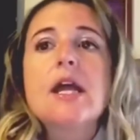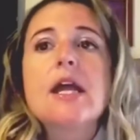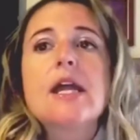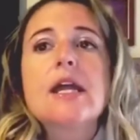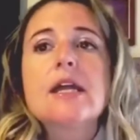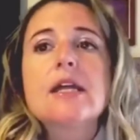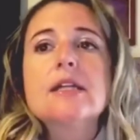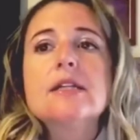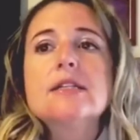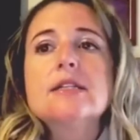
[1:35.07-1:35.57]

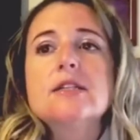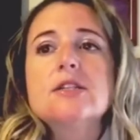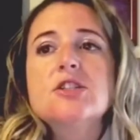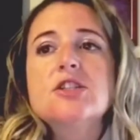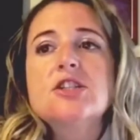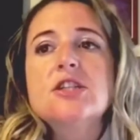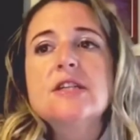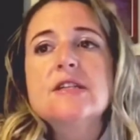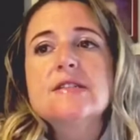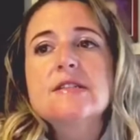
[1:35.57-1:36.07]
And
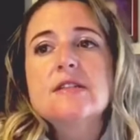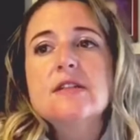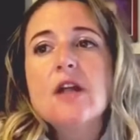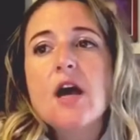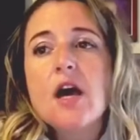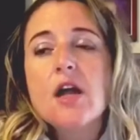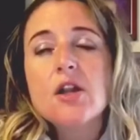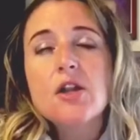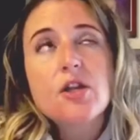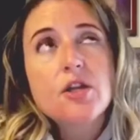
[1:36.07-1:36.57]
she's
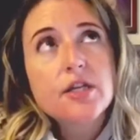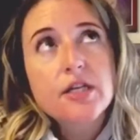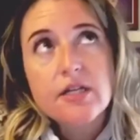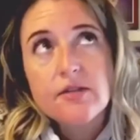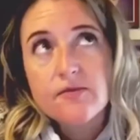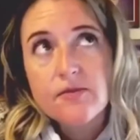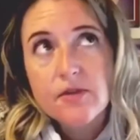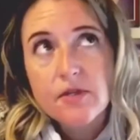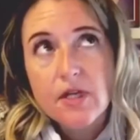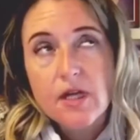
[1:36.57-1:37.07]
not
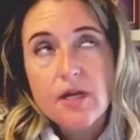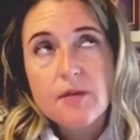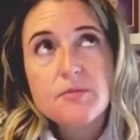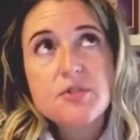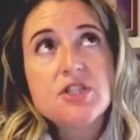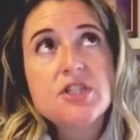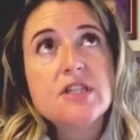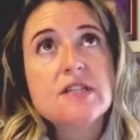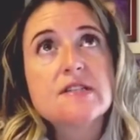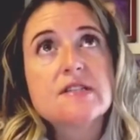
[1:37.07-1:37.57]
looking for love.
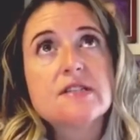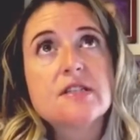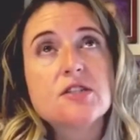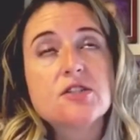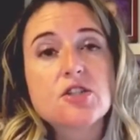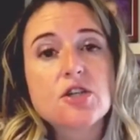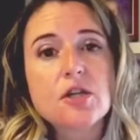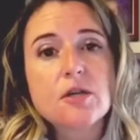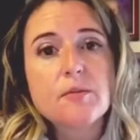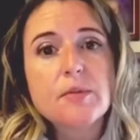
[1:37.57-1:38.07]
She's
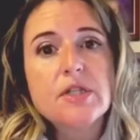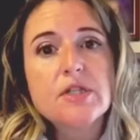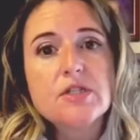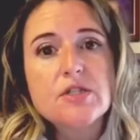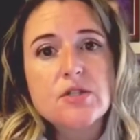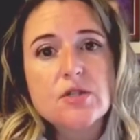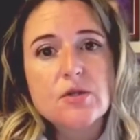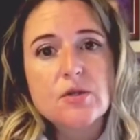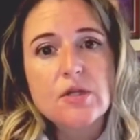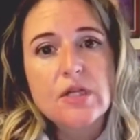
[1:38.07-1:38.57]
determined
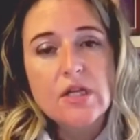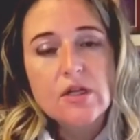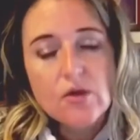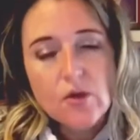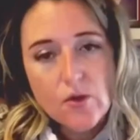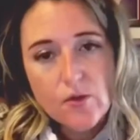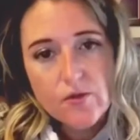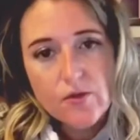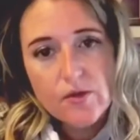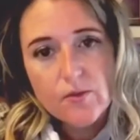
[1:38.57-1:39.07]
to get
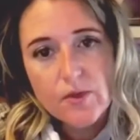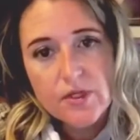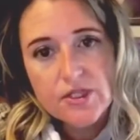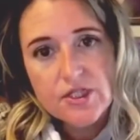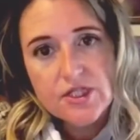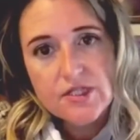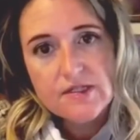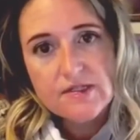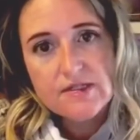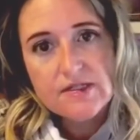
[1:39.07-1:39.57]
over what
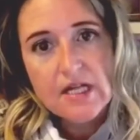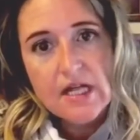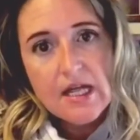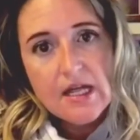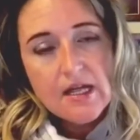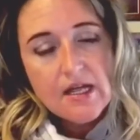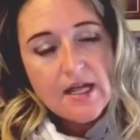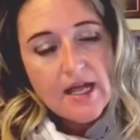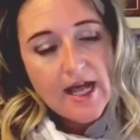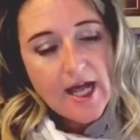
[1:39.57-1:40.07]
she's
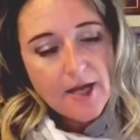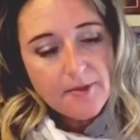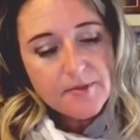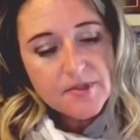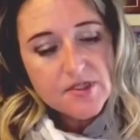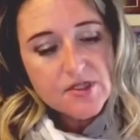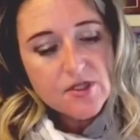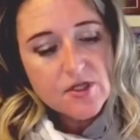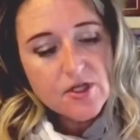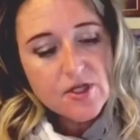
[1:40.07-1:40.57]

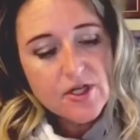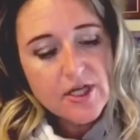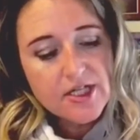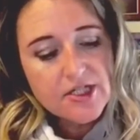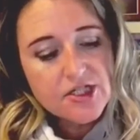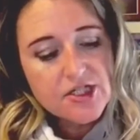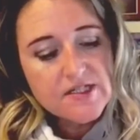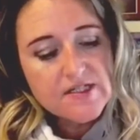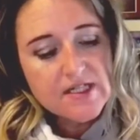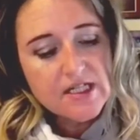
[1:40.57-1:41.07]
happened to her,
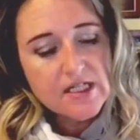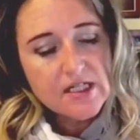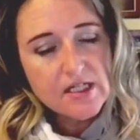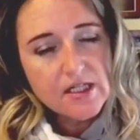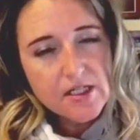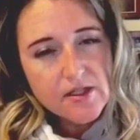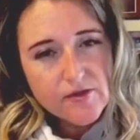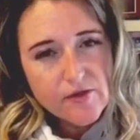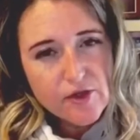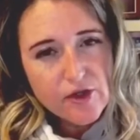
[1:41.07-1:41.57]
and she's gonna
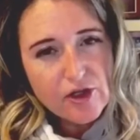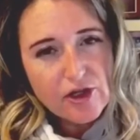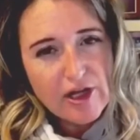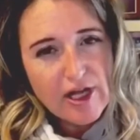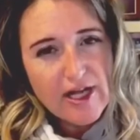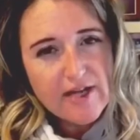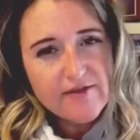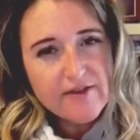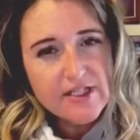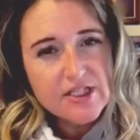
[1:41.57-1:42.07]
live her
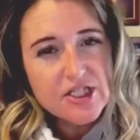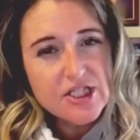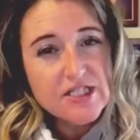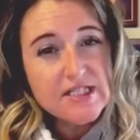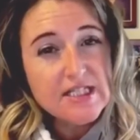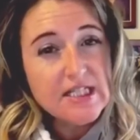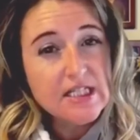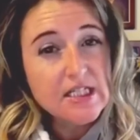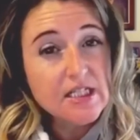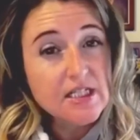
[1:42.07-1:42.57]
life, and
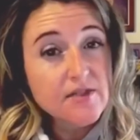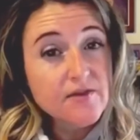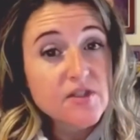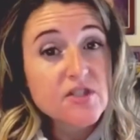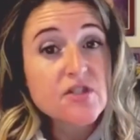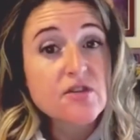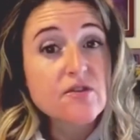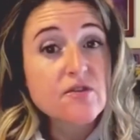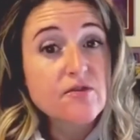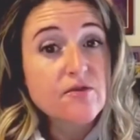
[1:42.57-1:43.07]
she's gonna live it
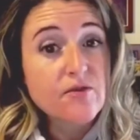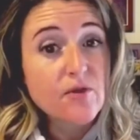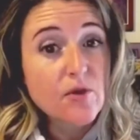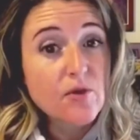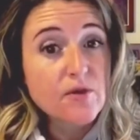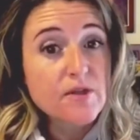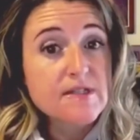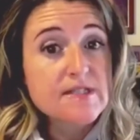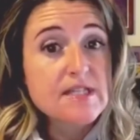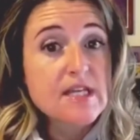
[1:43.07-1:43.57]
to the
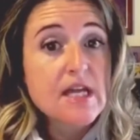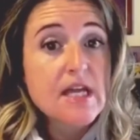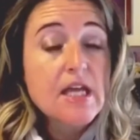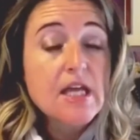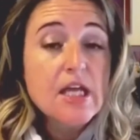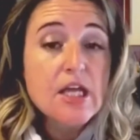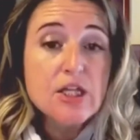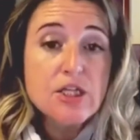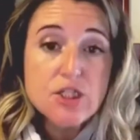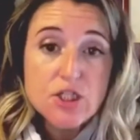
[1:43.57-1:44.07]
fullest
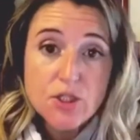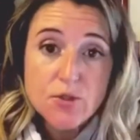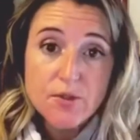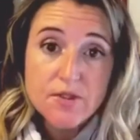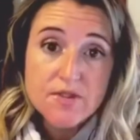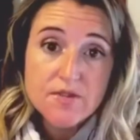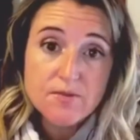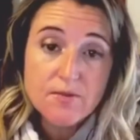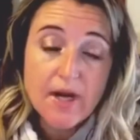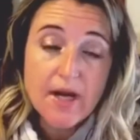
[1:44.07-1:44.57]
and do
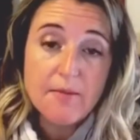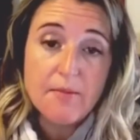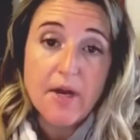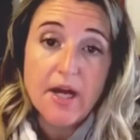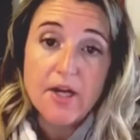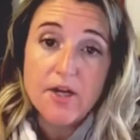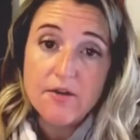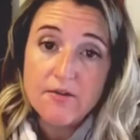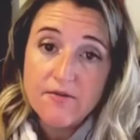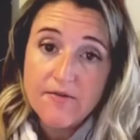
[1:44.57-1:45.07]
what's right
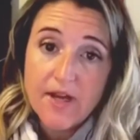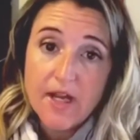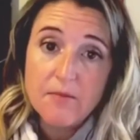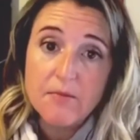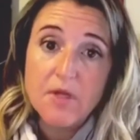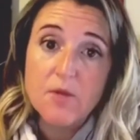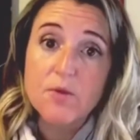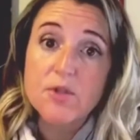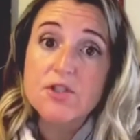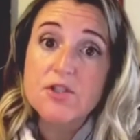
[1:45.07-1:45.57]
by her
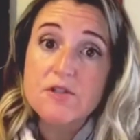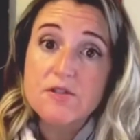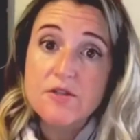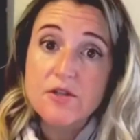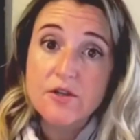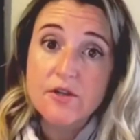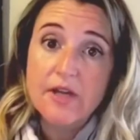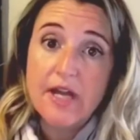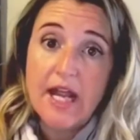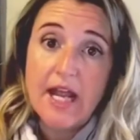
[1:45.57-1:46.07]
family, which is
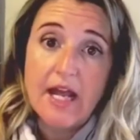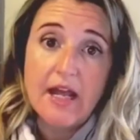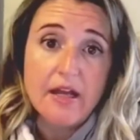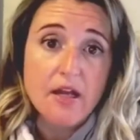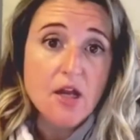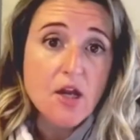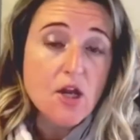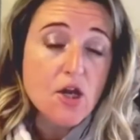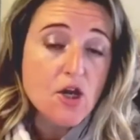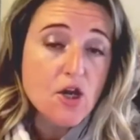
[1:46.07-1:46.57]
her nan.
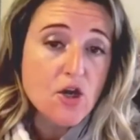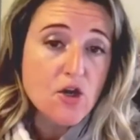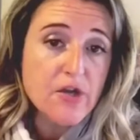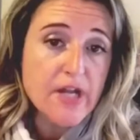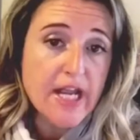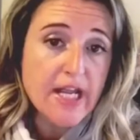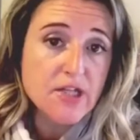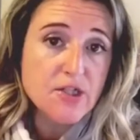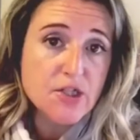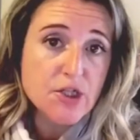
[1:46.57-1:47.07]
Her
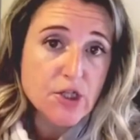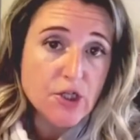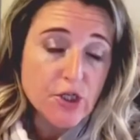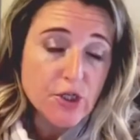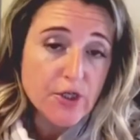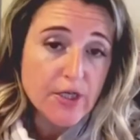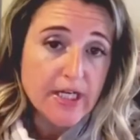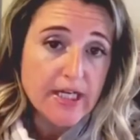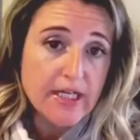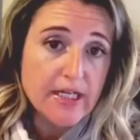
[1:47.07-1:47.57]
nan took
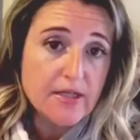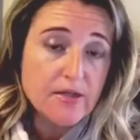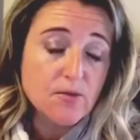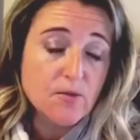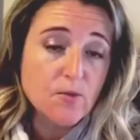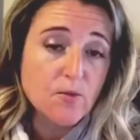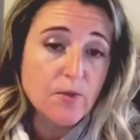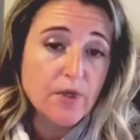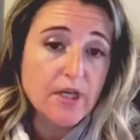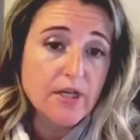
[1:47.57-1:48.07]
her in
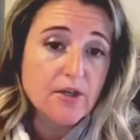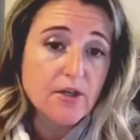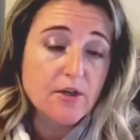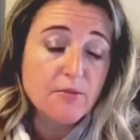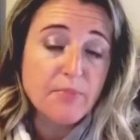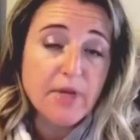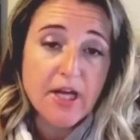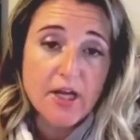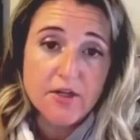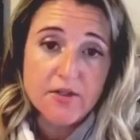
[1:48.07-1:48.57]
when her
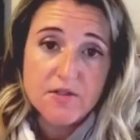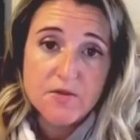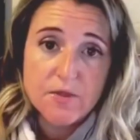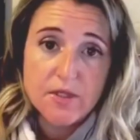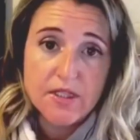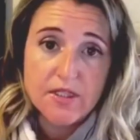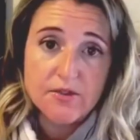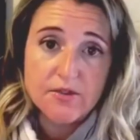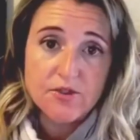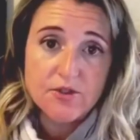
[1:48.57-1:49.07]
parents were
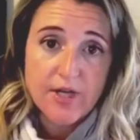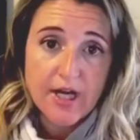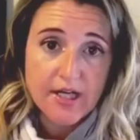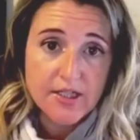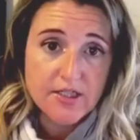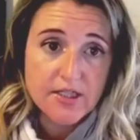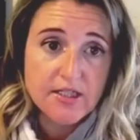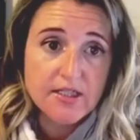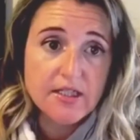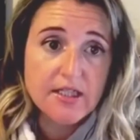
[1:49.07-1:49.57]
killed
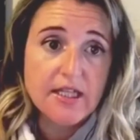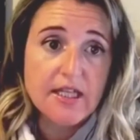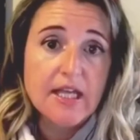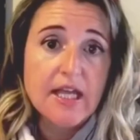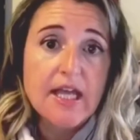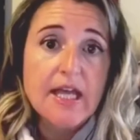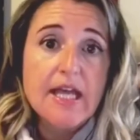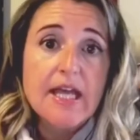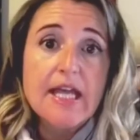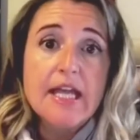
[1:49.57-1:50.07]
tragically,
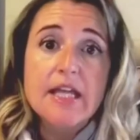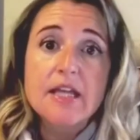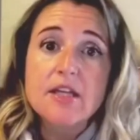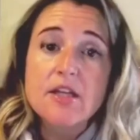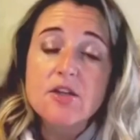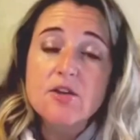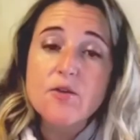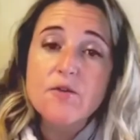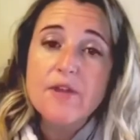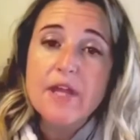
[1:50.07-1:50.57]
and
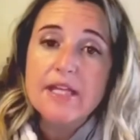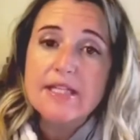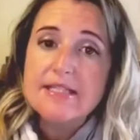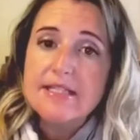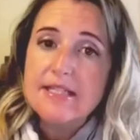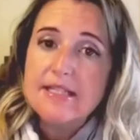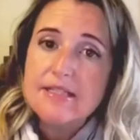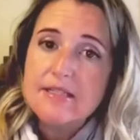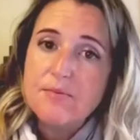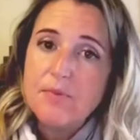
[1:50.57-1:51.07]
you know, that is
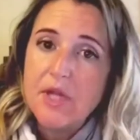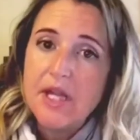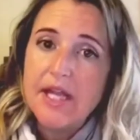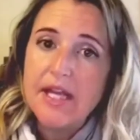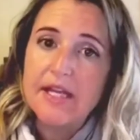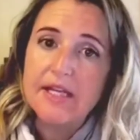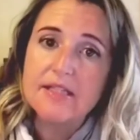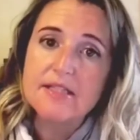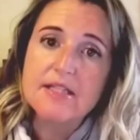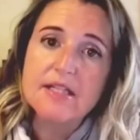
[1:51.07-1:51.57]

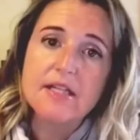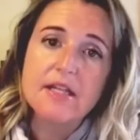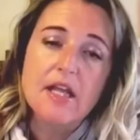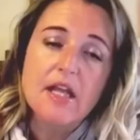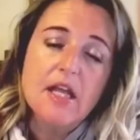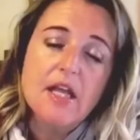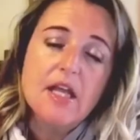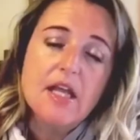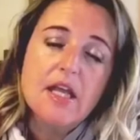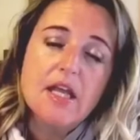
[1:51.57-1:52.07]
explained, and
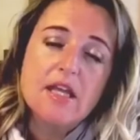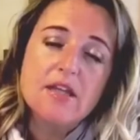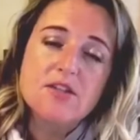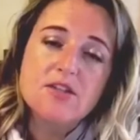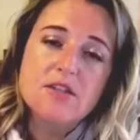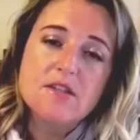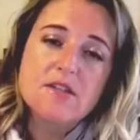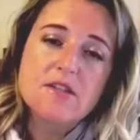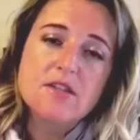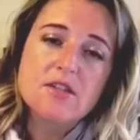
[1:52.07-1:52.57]
it's
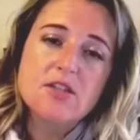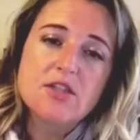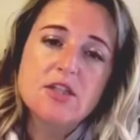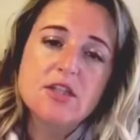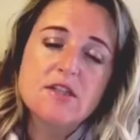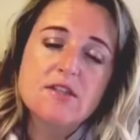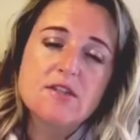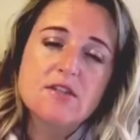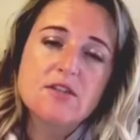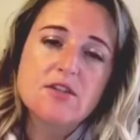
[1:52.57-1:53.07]
just,
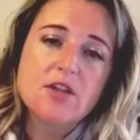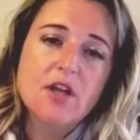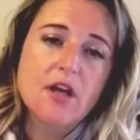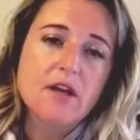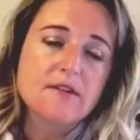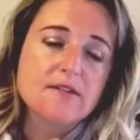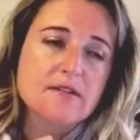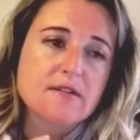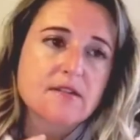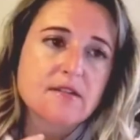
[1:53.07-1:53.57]
she's
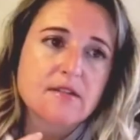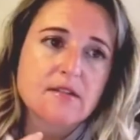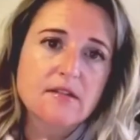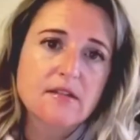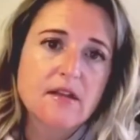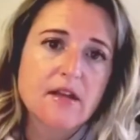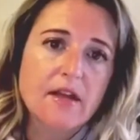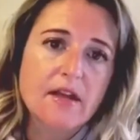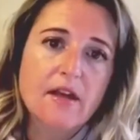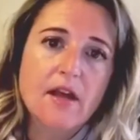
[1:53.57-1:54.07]
just,
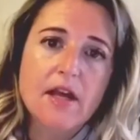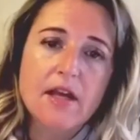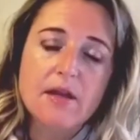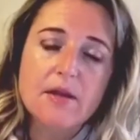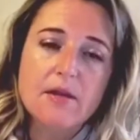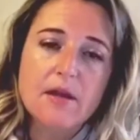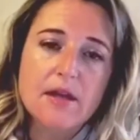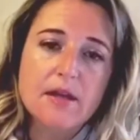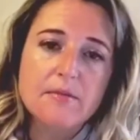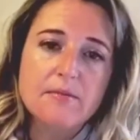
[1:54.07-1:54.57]

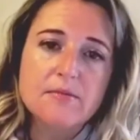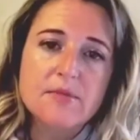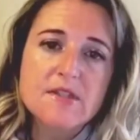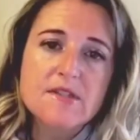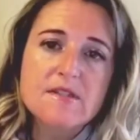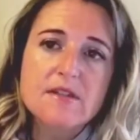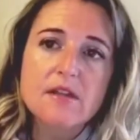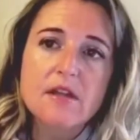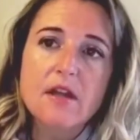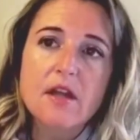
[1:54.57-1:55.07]
I
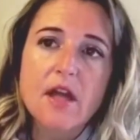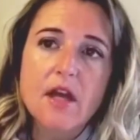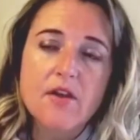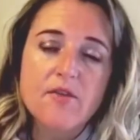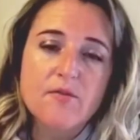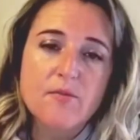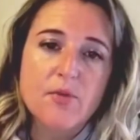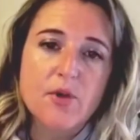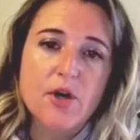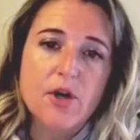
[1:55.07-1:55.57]
just
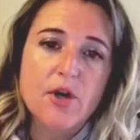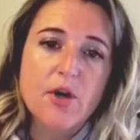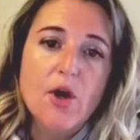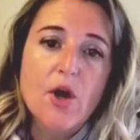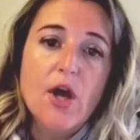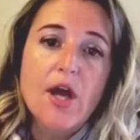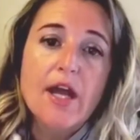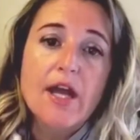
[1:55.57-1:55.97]
love Brooke.